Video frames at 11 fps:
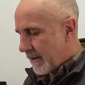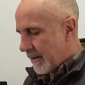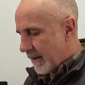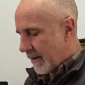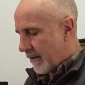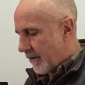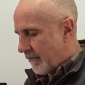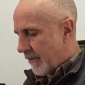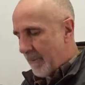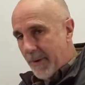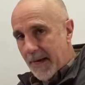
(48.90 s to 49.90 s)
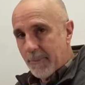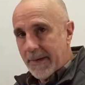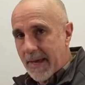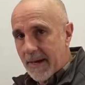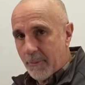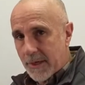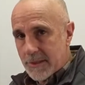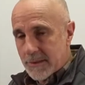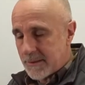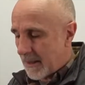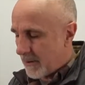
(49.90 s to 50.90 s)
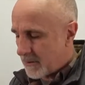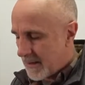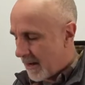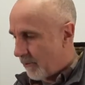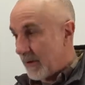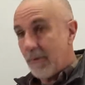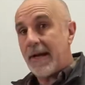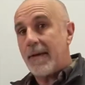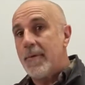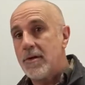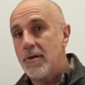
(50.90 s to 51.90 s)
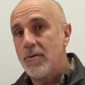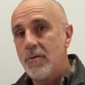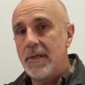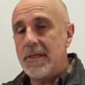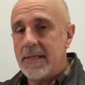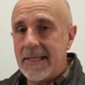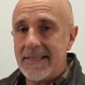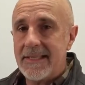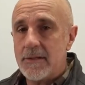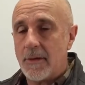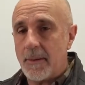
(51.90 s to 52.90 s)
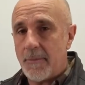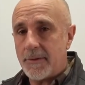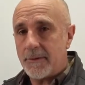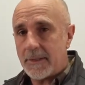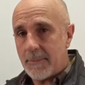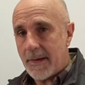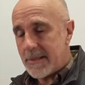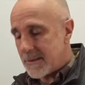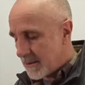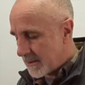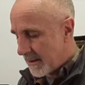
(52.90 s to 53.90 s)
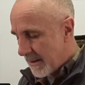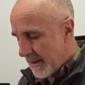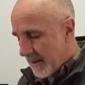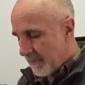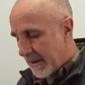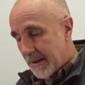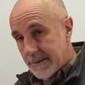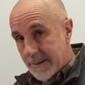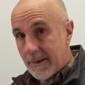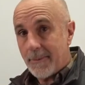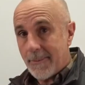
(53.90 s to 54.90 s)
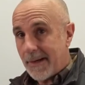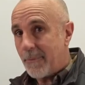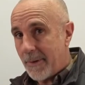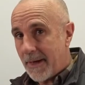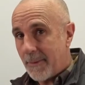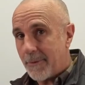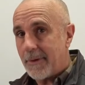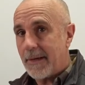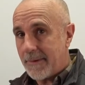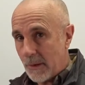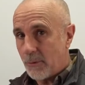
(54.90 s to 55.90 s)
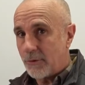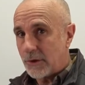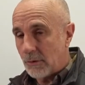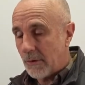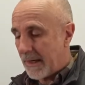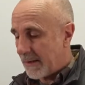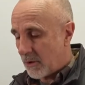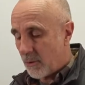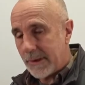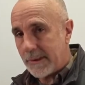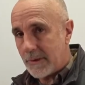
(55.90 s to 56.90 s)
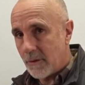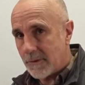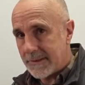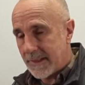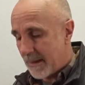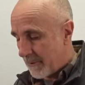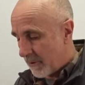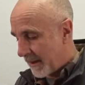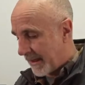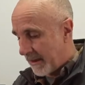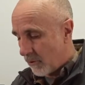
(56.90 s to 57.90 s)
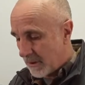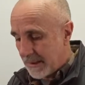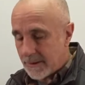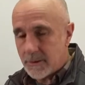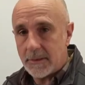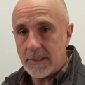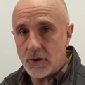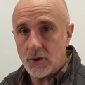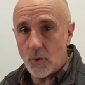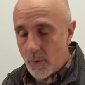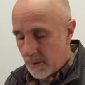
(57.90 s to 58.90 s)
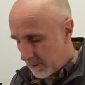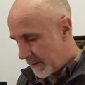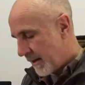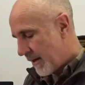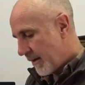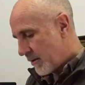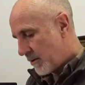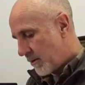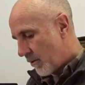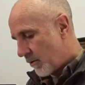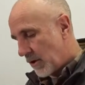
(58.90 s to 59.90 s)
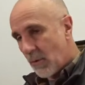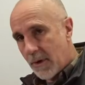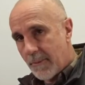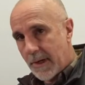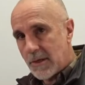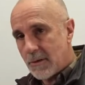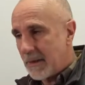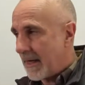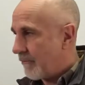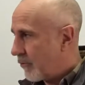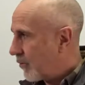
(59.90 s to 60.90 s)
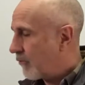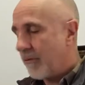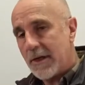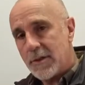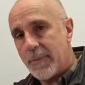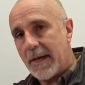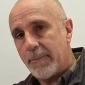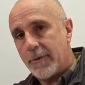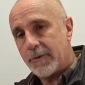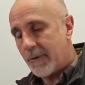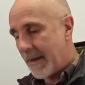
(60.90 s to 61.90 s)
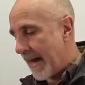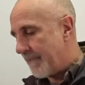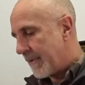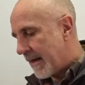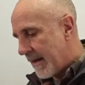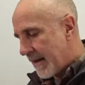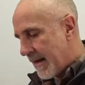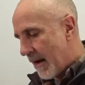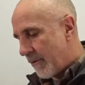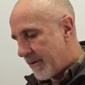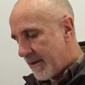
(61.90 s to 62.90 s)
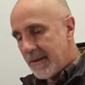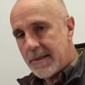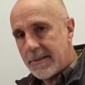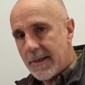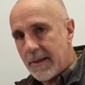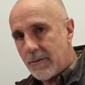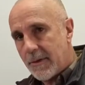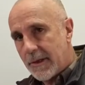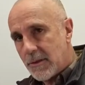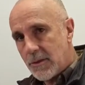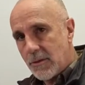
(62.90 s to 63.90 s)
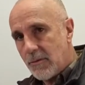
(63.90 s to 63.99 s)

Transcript: of paper calibration standards. Now, we recommend you get these on a monthly basis because they are made of paper and they will degrade quickly over time, or they could get soiled. So you want to make sure you have good fresh papers for that. Now, within this set, you'll get two